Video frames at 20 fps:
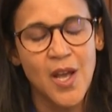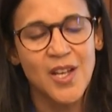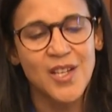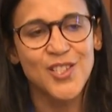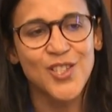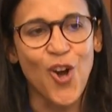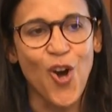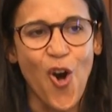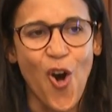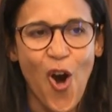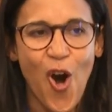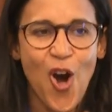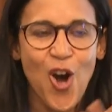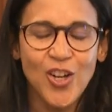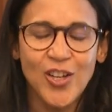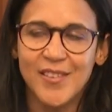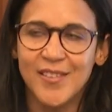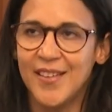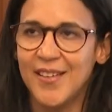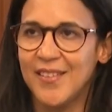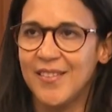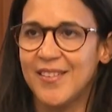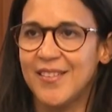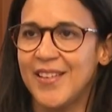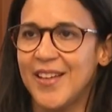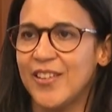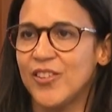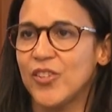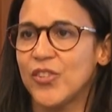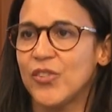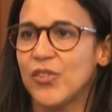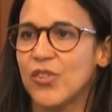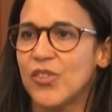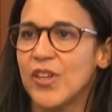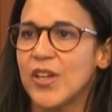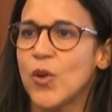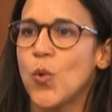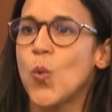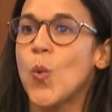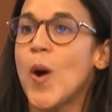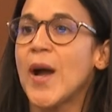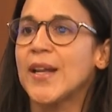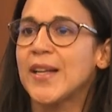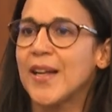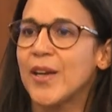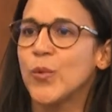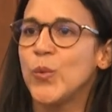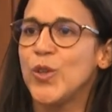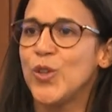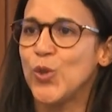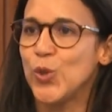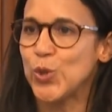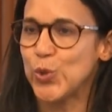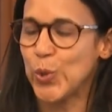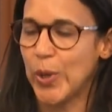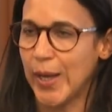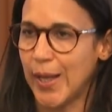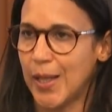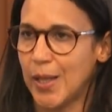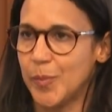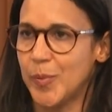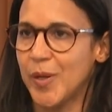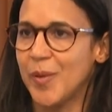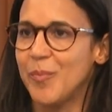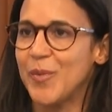So all this led us to think, what can we do to help?